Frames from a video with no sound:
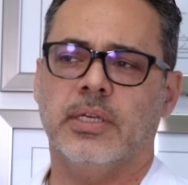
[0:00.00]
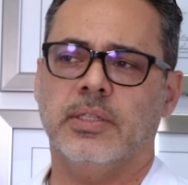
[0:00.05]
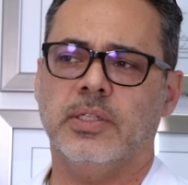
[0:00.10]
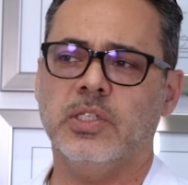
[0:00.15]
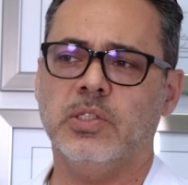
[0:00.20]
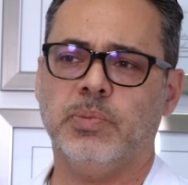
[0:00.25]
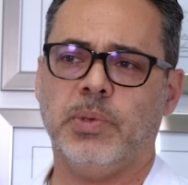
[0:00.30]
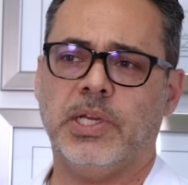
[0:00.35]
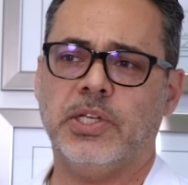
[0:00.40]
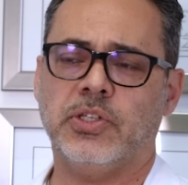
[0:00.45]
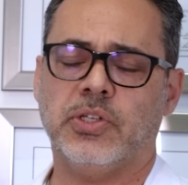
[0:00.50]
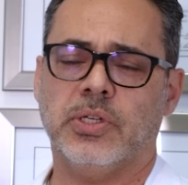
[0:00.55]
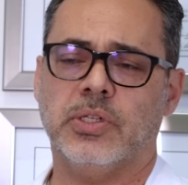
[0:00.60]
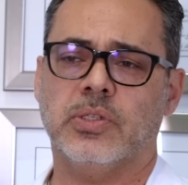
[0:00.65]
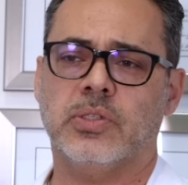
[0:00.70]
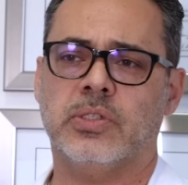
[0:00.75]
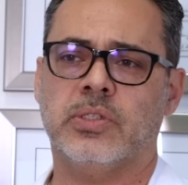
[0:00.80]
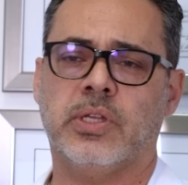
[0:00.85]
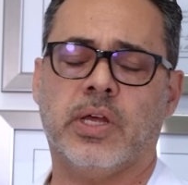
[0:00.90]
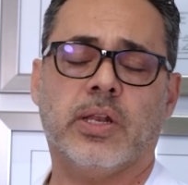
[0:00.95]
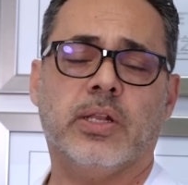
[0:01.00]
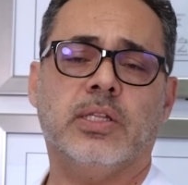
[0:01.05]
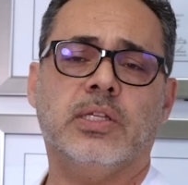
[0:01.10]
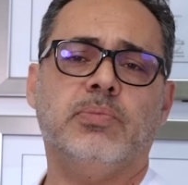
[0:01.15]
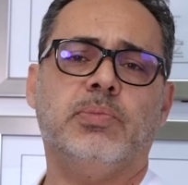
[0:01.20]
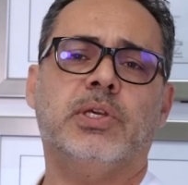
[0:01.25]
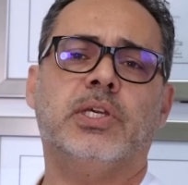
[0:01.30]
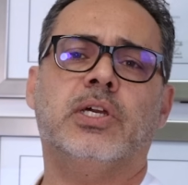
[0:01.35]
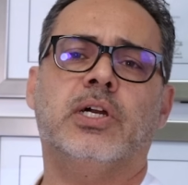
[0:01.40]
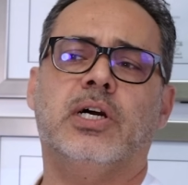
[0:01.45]
These patients
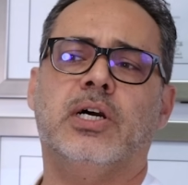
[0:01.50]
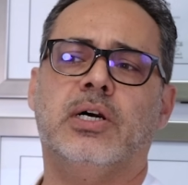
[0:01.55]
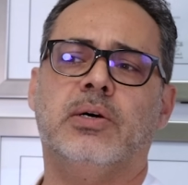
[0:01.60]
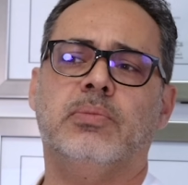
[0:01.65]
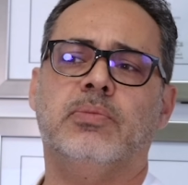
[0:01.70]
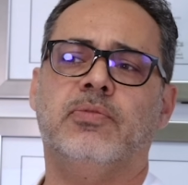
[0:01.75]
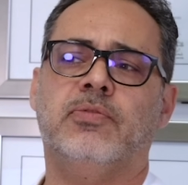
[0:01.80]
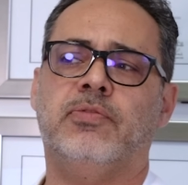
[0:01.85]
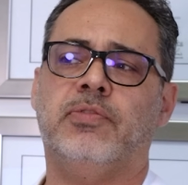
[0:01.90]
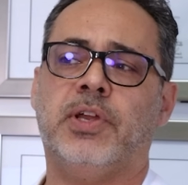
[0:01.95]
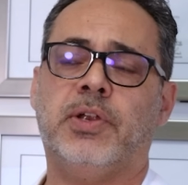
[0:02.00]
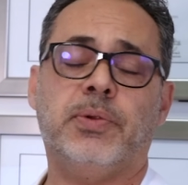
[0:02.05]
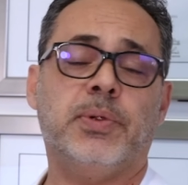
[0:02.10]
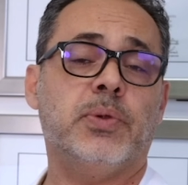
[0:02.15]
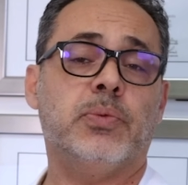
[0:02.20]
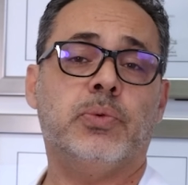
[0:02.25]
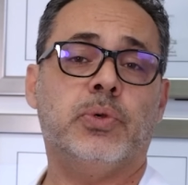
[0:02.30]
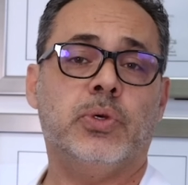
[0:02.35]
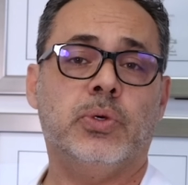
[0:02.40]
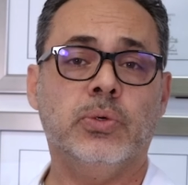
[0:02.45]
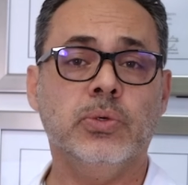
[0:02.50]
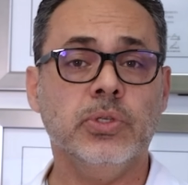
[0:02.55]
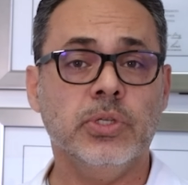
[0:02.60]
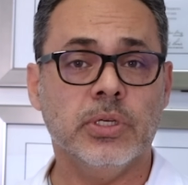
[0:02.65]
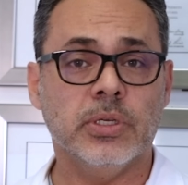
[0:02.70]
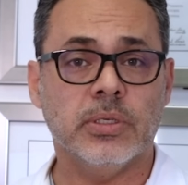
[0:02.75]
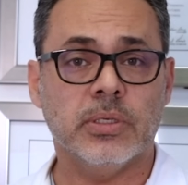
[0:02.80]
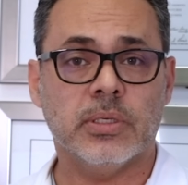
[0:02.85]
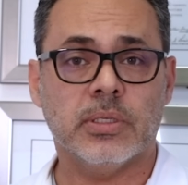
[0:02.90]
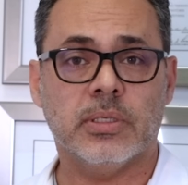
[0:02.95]
suddenly become very rude.
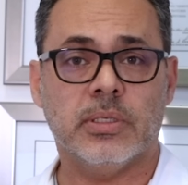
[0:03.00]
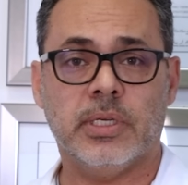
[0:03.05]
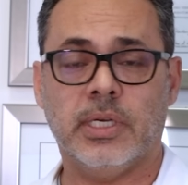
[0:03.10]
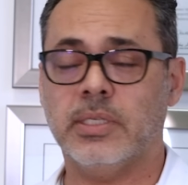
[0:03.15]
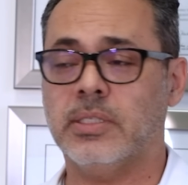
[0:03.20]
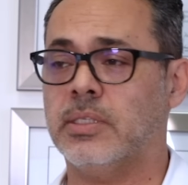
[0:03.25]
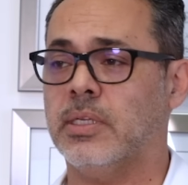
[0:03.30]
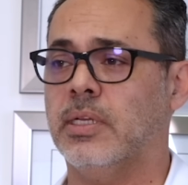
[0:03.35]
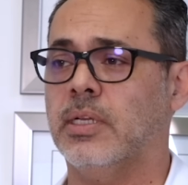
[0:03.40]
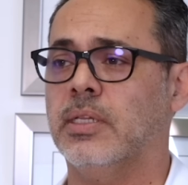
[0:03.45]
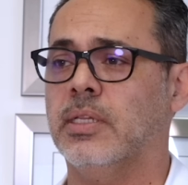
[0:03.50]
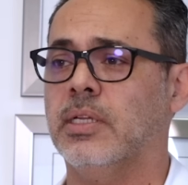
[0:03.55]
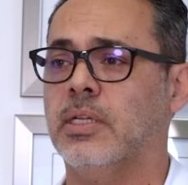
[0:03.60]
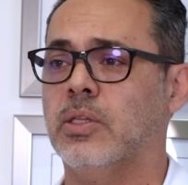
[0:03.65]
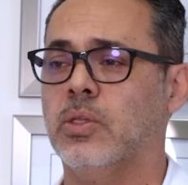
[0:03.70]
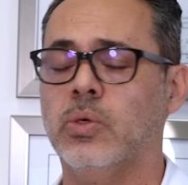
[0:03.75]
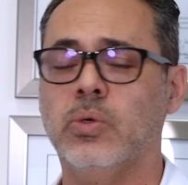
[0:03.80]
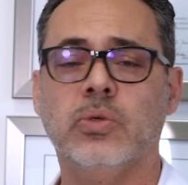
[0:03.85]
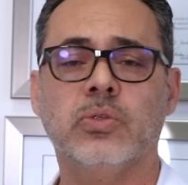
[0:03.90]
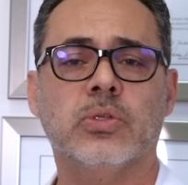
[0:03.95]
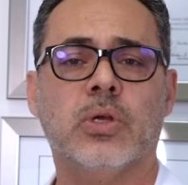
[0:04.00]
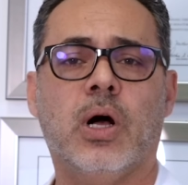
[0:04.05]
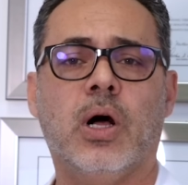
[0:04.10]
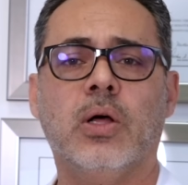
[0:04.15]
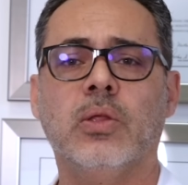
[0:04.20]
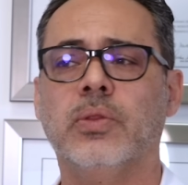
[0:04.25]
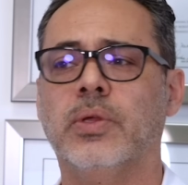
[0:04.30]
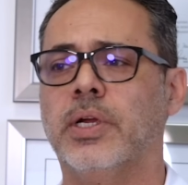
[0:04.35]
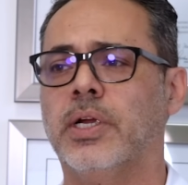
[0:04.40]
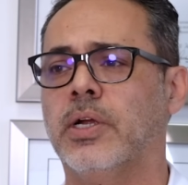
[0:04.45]
They suddenly lose
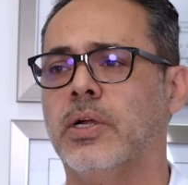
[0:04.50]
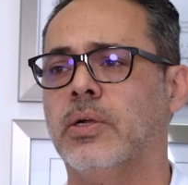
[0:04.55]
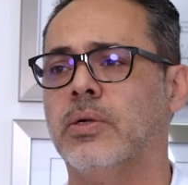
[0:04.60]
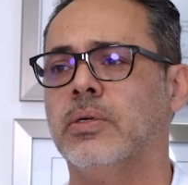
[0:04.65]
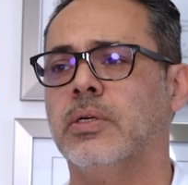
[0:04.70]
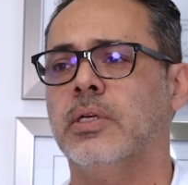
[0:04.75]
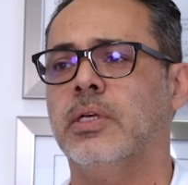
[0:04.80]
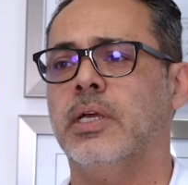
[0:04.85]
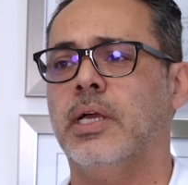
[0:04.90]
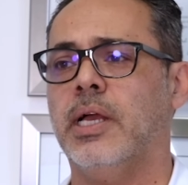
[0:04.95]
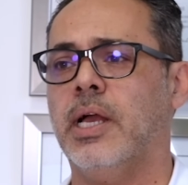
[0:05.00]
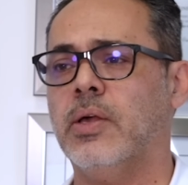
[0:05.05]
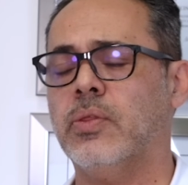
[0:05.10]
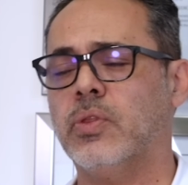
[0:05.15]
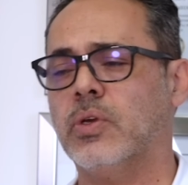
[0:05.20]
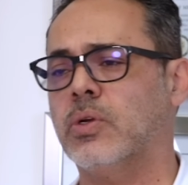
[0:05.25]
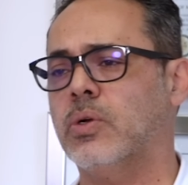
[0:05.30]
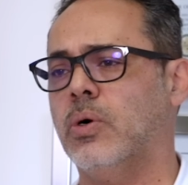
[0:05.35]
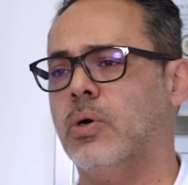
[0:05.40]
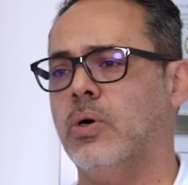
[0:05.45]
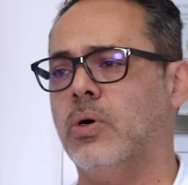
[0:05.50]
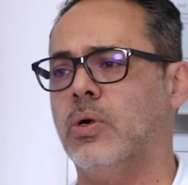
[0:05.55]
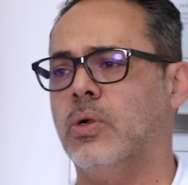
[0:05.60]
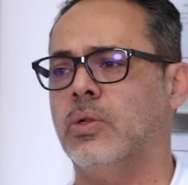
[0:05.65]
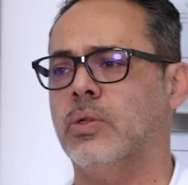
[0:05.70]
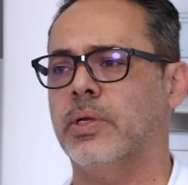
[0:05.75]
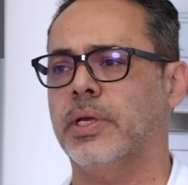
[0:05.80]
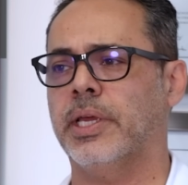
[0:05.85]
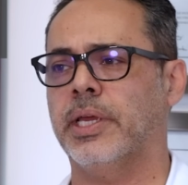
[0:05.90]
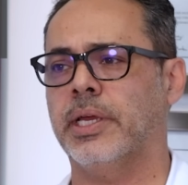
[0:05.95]
all their
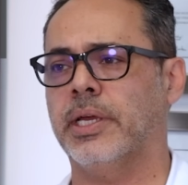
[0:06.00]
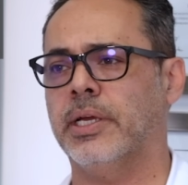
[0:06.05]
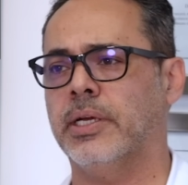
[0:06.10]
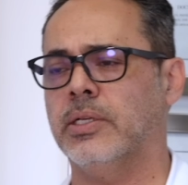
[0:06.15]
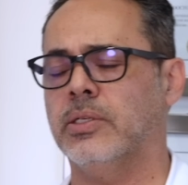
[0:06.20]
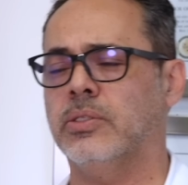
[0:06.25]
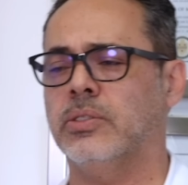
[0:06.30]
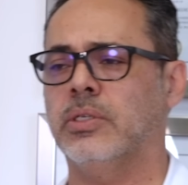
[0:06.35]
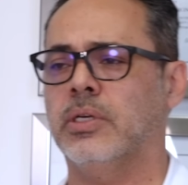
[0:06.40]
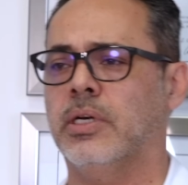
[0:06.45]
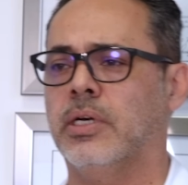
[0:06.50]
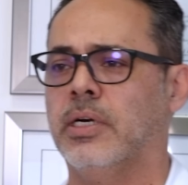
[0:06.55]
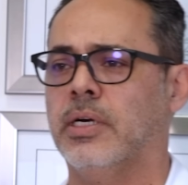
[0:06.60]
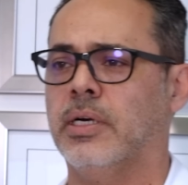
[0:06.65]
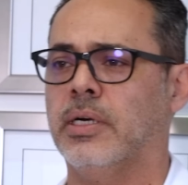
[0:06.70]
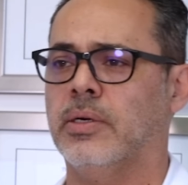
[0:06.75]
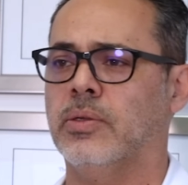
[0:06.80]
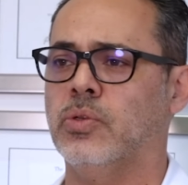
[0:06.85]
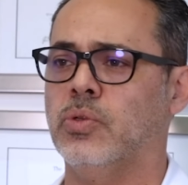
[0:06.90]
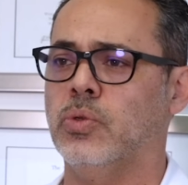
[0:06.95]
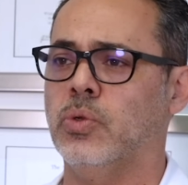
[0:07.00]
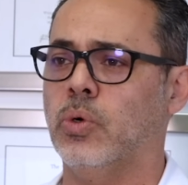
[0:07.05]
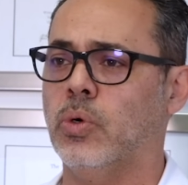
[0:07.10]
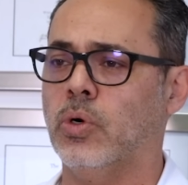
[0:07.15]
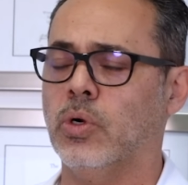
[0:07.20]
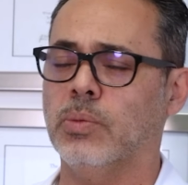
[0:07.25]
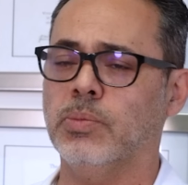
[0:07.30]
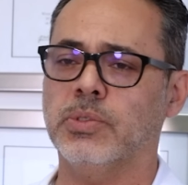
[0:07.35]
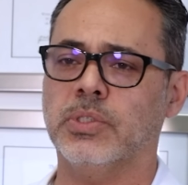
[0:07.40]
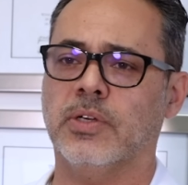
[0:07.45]
ethical and uh,
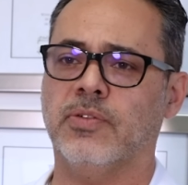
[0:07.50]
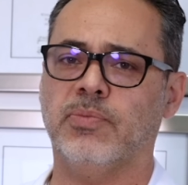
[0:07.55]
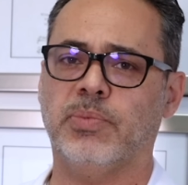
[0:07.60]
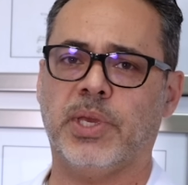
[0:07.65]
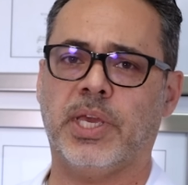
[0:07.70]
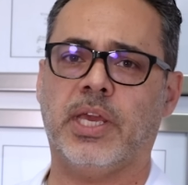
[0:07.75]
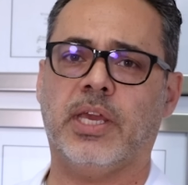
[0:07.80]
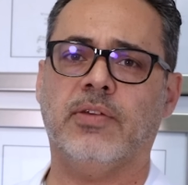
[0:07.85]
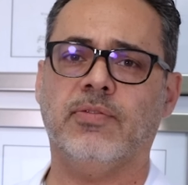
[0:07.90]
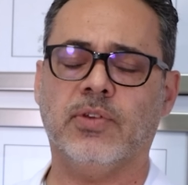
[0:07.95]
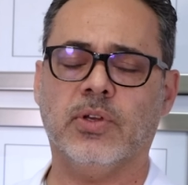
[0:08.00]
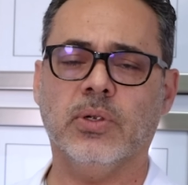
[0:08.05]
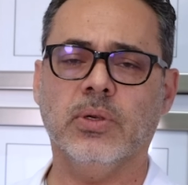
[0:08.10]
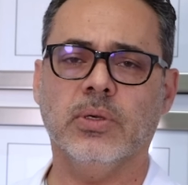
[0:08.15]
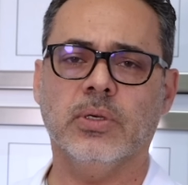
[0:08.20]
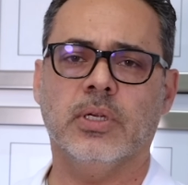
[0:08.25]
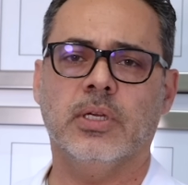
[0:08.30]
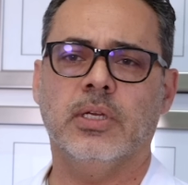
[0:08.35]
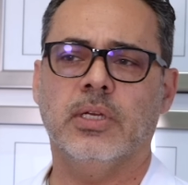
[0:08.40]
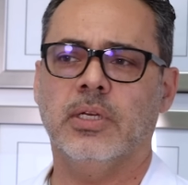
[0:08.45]
norms of behavior.